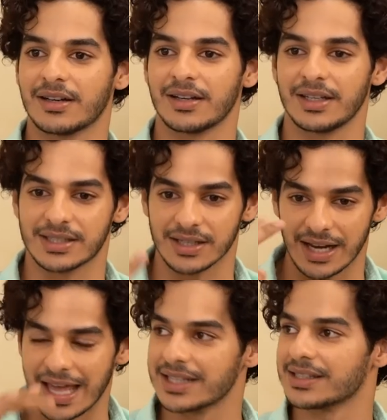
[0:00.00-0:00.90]
her it's her
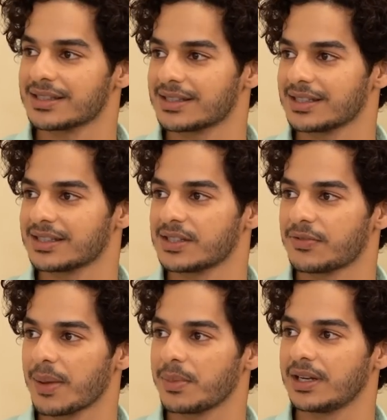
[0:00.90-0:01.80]
lens. It's the
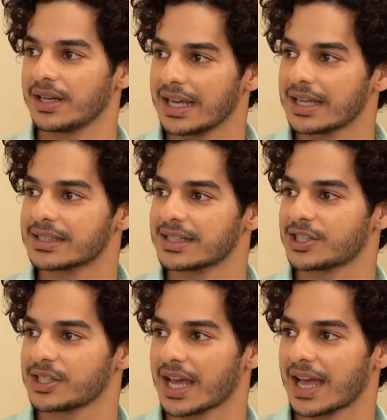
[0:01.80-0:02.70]
feminine gaze
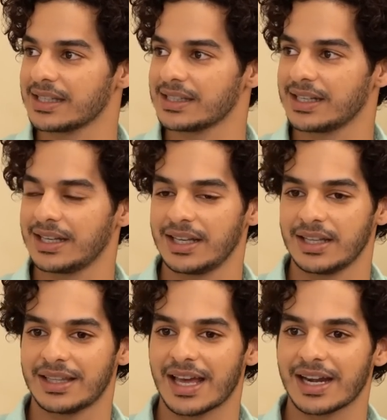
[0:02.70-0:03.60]
that she has.
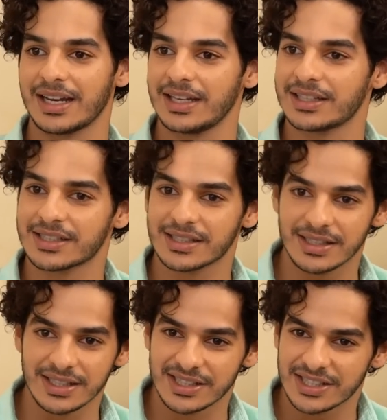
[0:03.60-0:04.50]
That it's
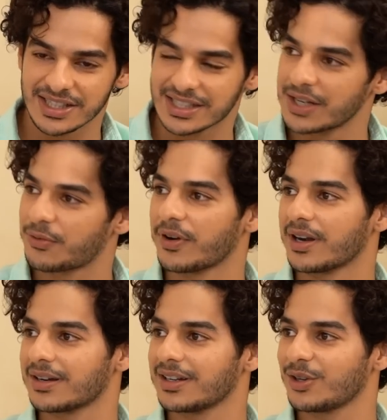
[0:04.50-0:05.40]
it's just
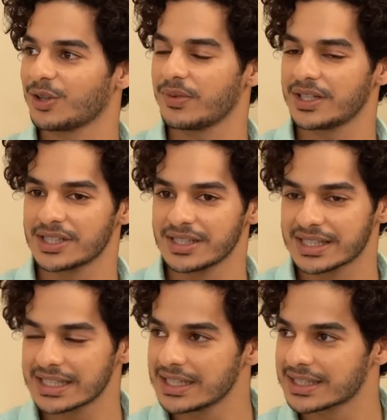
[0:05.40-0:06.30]
different. You know, the way she'll
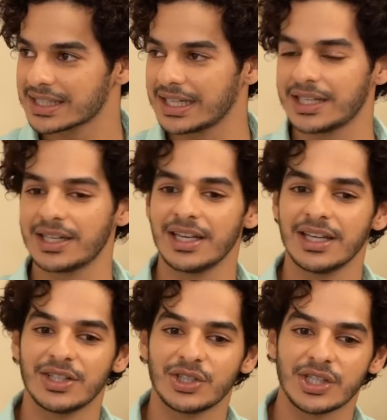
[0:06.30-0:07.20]
see a scene,
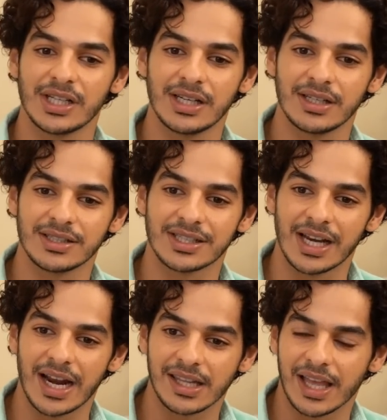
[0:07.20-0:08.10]
she'll she'll
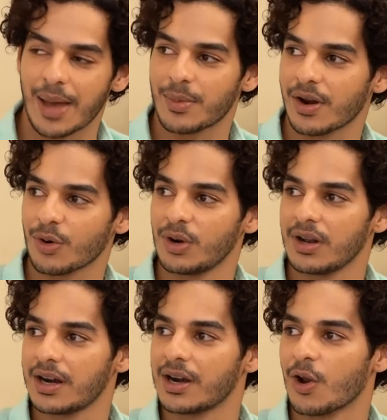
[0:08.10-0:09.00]
let the camera roll
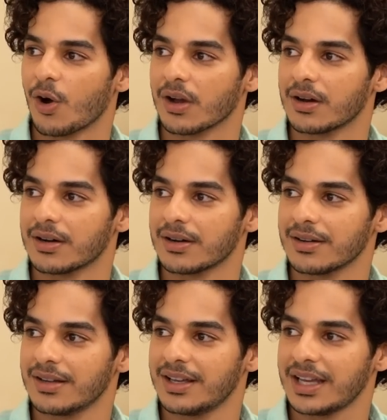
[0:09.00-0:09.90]
a little longer
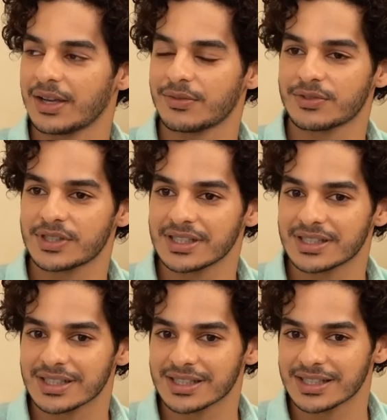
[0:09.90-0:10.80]
if
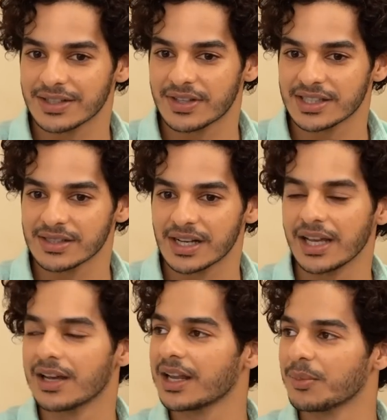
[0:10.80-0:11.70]
she's just if there's a
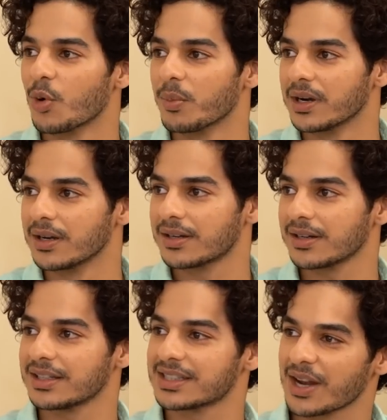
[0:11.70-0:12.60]
lingering moment.
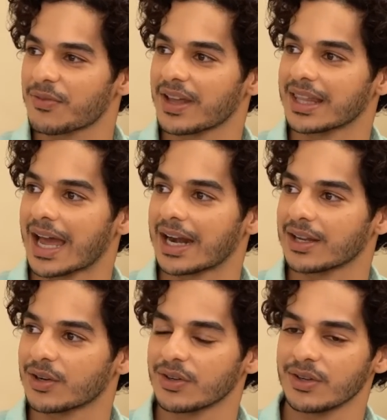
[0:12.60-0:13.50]
It's stuff like that.
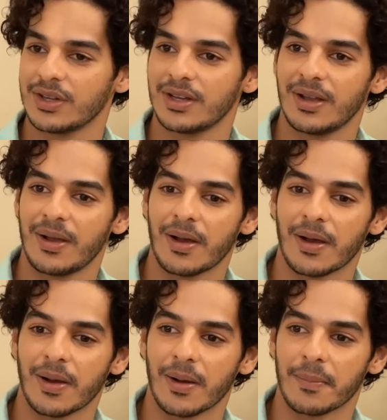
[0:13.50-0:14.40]
You know. Yeah.
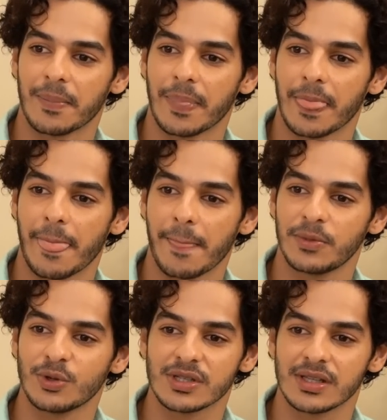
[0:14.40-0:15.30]
Um,
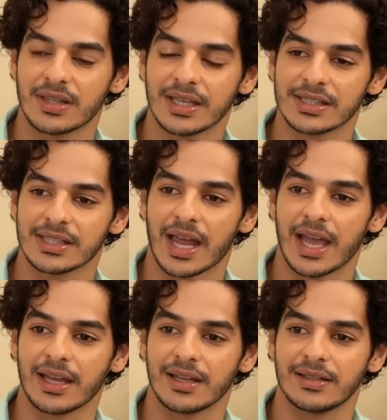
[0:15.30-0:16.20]
those are the things that
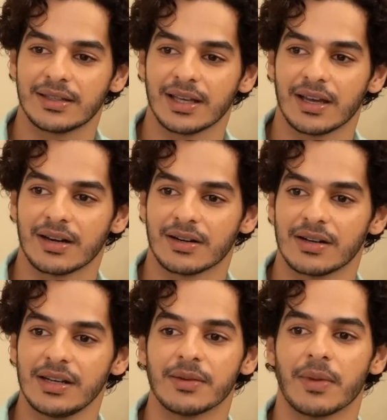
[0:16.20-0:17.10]
I think are
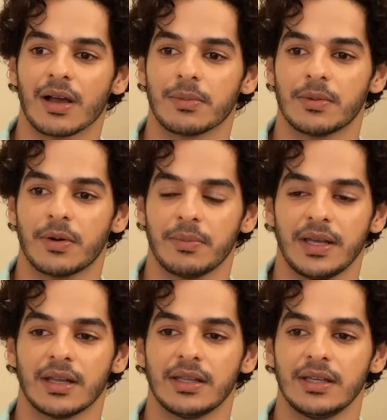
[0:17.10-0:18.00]
really remarkable about
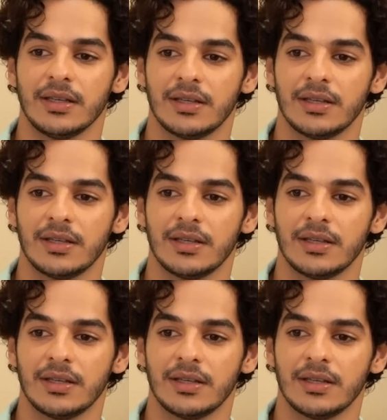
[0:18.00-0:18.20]
Mira Di.